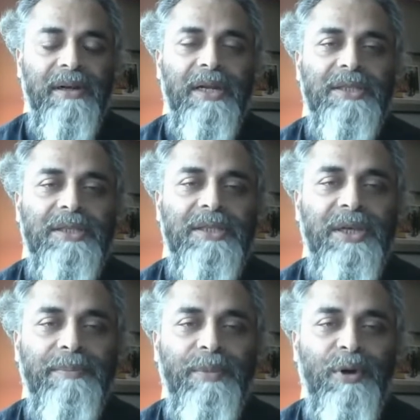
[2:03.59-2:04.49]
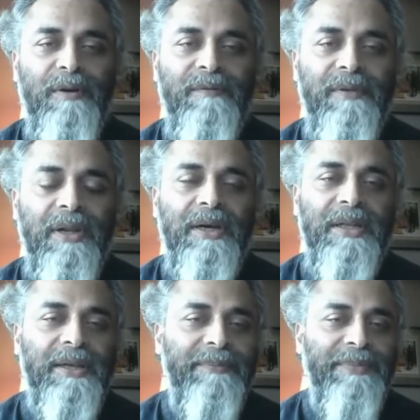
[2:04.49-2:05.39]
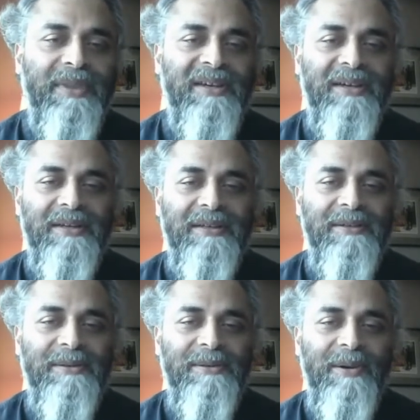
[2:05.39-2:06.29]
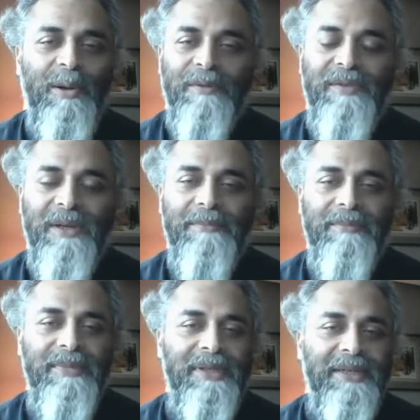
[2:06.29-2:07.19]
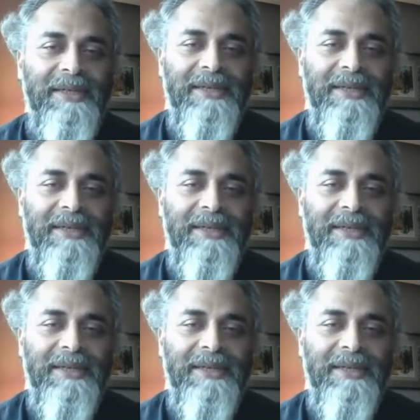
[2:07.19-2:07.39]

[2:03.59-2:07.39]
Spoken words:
a relationship of learning. All of them